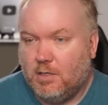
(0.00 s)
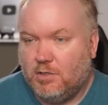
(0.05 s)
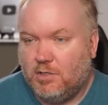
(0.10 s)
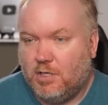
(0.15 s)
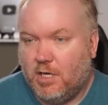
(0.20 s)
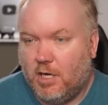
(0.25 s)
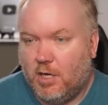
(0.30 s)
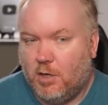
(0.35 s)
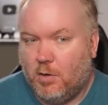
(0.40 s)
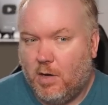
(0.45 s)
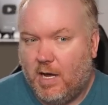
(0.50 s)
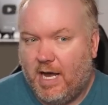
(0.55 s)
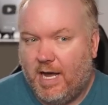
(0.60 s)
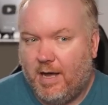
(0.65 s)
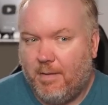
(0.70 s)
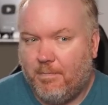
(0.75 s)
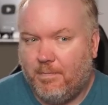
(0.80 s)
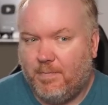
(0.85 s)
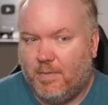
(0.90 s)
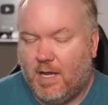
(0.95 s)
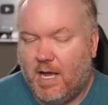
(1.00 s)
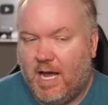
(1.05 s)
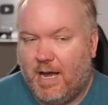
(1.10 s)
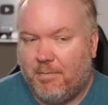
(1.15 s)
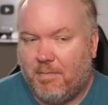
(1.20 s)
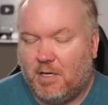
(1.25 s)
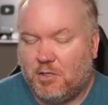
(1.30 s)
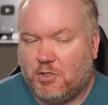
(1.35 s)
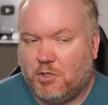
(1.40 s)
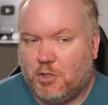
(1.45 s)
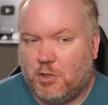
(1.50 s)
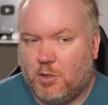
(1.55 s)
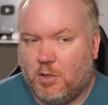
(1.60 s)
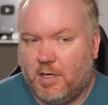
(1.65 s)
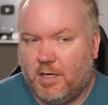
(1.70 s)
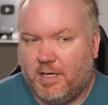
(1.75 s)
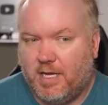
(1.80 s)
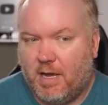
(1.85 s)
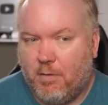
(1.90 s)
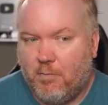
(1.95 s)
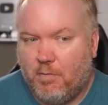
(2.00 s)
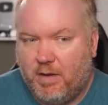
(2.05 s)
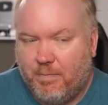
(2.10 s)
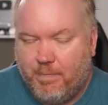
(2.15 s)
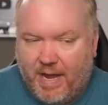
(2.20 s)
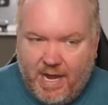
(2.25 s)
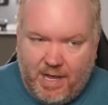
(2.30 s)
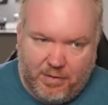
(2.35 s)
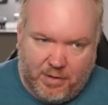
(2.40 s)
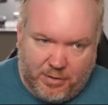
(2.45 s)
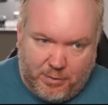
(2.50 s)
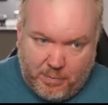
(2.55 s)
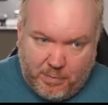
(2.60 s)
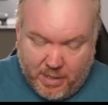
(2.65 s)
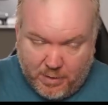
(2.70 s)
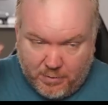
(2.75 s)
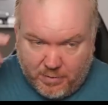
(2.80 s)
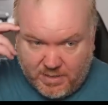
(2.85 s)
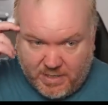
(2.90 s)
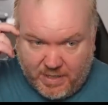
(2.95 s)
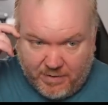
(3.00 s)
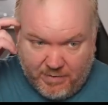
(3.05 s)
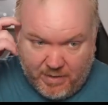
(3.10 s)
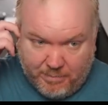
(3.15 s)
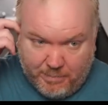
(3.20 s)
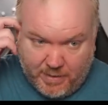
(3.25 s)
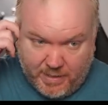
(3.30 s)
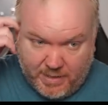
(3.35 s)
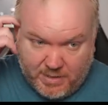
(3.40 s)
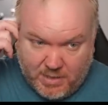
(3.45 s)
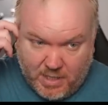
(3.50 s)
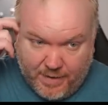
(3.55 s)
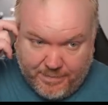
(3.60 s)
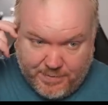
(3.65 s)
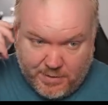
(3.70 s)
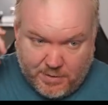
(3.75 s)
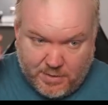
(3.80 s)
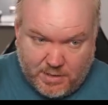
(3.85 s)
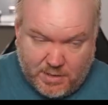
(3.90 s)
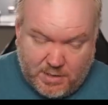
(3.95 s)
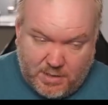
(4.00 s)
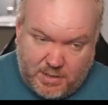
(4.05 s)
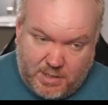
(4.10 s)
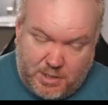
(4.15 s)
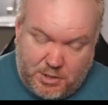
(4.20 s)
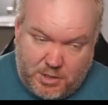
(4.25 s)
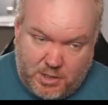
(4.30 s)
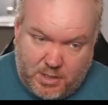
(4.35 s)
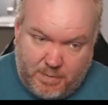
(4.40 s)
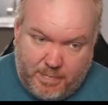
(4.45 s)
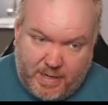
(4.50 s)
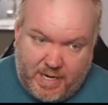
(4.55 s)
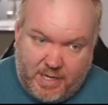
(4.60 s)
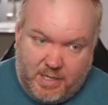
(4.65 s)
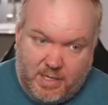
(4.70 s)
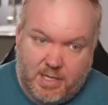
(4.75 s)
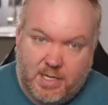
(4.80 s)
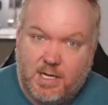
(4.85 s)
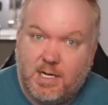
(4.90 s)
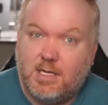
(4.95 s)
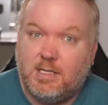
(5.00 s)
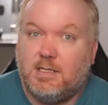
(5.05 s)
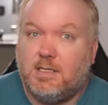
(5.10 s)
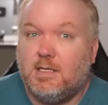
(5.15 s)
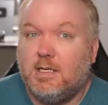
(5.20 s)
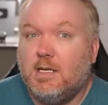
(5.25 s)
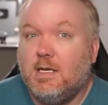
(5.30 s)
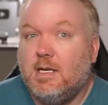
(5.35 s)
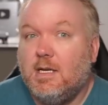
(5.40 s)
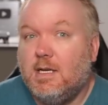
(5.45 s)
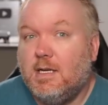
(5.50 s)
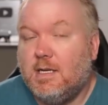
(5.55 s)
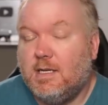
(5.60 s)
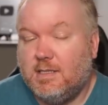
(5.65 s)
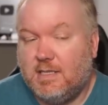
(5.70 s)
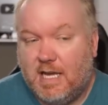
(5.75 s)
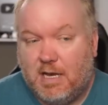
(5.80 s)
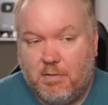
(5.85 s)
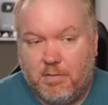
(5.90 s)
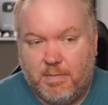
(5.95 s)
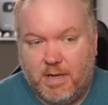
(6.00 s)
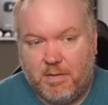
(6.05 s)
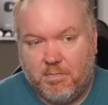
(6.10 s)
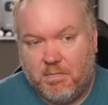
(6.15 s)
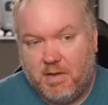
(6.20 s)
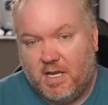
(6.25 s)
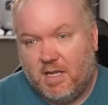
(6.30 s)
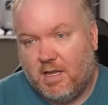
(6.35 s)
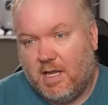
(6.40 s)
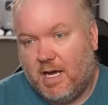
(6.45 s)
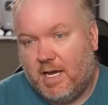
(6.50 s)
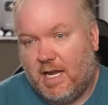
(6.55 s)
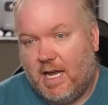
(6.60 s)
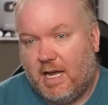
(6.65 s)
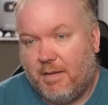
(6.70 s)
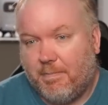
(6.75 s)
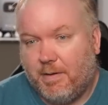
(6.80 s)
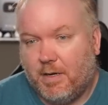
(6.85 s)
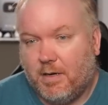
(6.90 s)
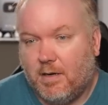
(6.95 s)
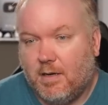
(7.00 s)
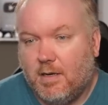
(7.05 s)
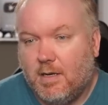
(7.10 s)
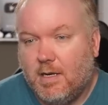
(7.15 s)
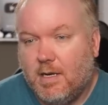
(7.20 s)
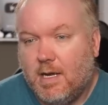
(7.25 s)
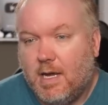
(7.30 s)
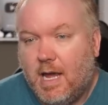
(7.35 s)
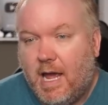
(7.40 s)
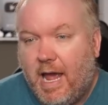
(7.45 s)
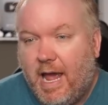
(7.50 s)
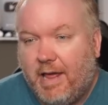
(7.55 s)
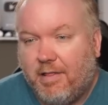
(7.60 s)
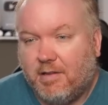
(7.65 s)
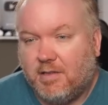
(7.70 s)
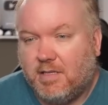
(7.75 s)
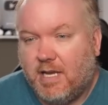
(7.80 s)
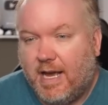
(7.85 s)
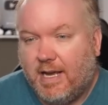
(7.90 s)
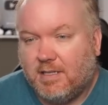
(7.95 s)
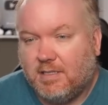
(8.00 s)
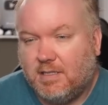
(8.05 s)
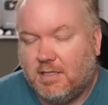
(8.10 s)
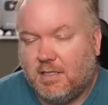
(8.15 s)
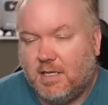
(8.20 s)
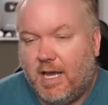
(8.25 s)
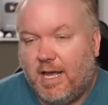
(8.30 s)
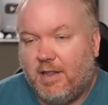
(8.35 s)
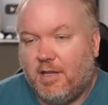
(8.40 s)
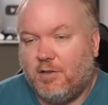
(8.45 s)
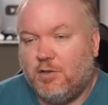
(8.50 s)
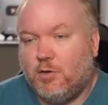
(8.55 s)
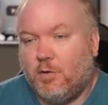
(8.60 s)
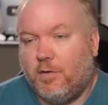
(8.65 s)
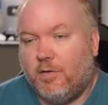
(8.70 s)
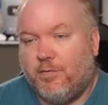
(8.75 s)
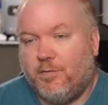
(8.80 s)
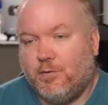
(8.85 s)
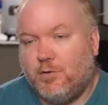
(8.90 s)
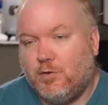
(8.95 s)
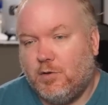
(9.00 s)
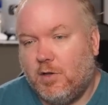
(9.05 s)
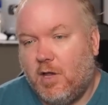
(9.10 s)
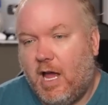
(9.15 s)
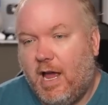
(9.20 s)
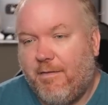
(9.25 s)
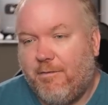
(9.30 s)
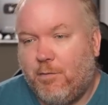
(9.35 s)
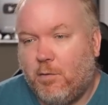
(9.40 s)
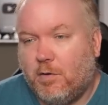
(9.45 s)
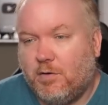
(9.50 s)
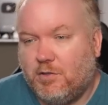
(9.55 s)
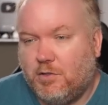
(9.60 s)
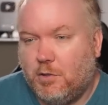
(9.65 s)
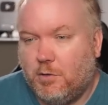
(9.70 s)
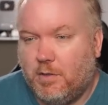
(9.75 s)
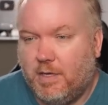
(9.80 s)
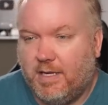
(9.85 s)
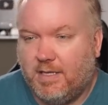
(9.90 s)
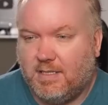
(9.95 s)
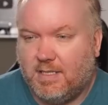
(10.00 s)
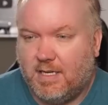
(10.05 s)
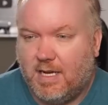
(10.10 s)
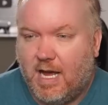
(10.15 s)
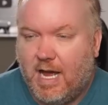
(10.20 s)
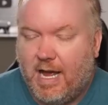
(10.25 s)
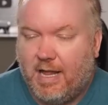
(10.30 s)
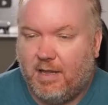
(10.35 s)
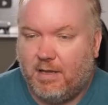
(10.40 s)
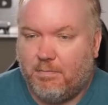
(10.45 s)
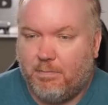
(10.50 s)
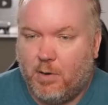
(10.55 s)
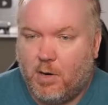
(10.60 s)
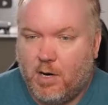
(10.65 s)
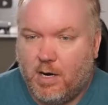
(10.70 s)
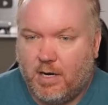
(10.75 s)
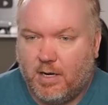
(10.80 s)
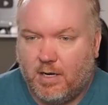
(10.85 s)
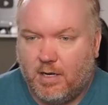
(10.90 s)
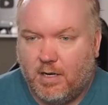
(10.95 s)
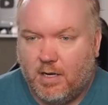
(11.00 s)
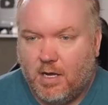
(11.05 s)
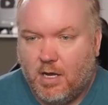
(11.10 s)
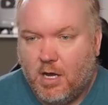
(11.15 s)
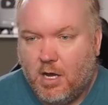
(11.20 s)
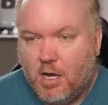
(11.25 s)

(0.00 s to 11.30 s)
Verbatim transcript: So um, I'm not sure. Can we ban the 370 police officers in addition to banning the guns? Because that would make me a lot happier. And the Texas and the July 4th shootings in Highland Park.